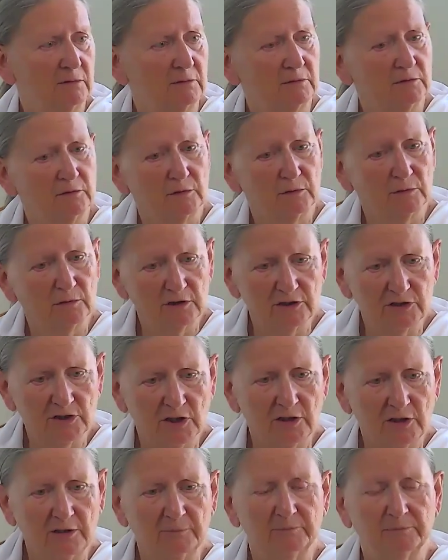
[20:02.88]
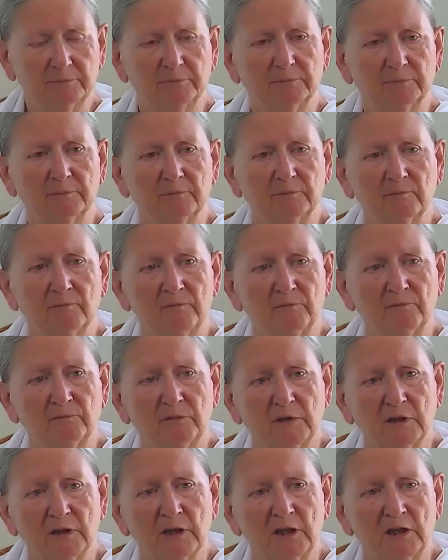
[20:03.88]
all the time.
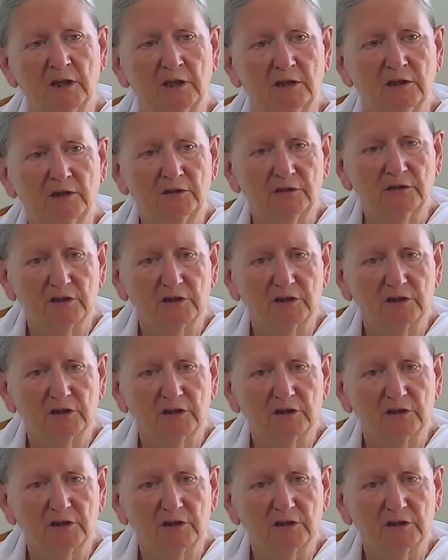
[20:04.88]
You